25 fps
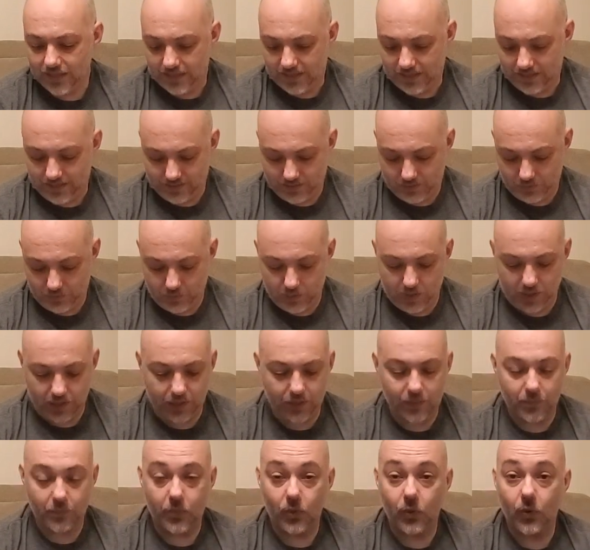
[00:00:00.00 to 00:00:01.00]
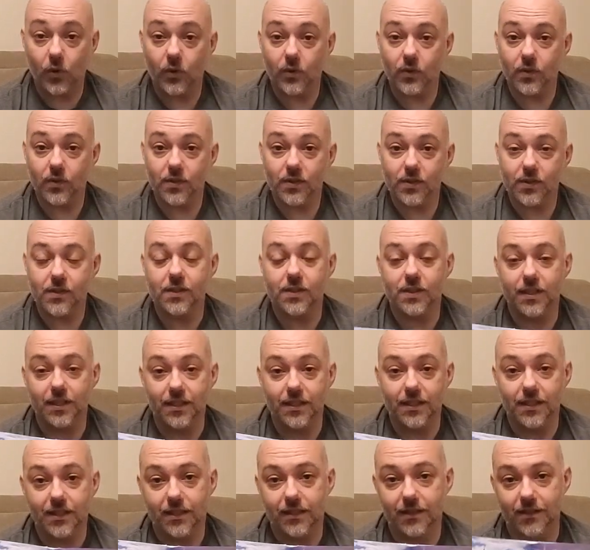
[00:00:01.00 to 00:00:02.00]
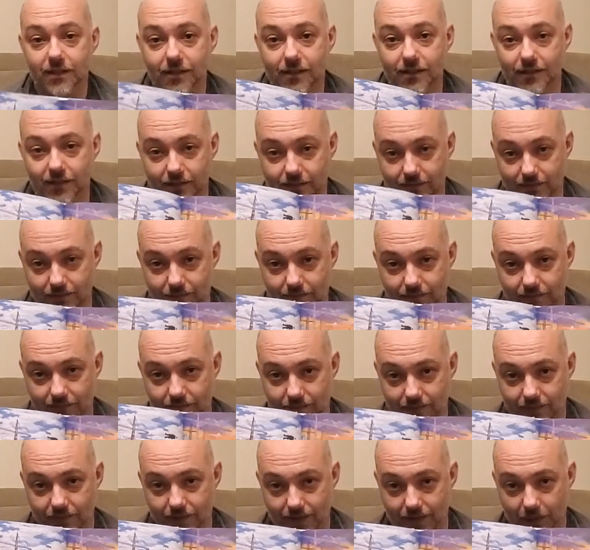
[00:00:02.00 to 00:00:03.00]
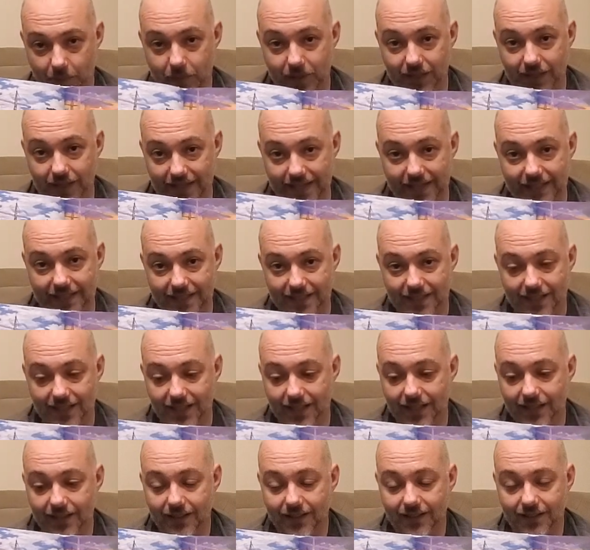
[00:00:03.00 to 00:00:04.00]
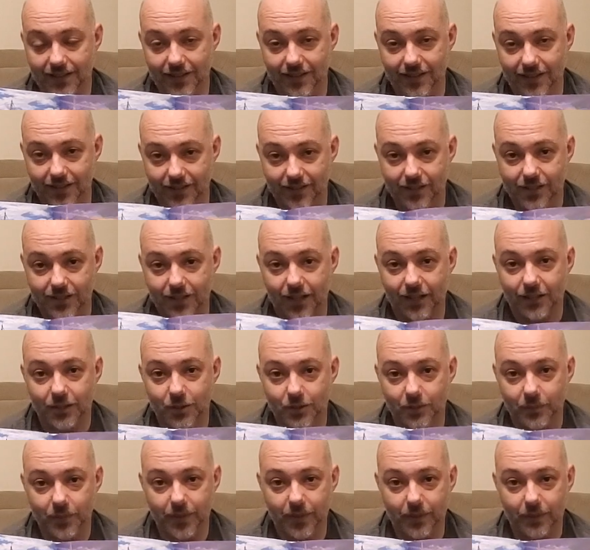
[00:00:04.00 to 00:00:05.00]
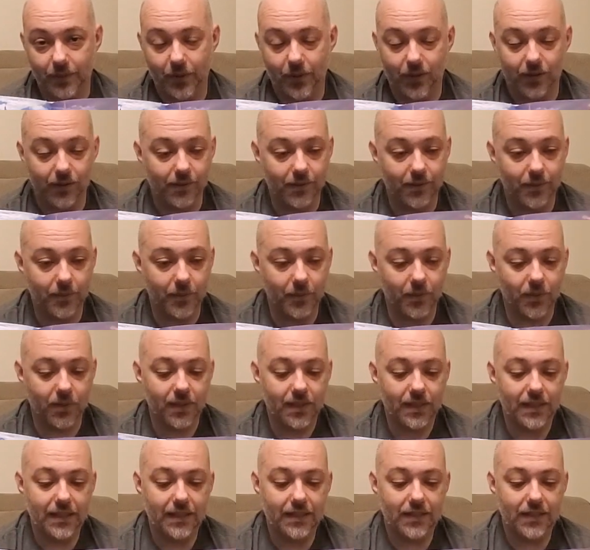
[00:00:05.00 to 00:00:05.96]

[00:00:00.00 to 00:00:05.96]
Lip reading: It's really important to see the place, and it's such a big part of the book.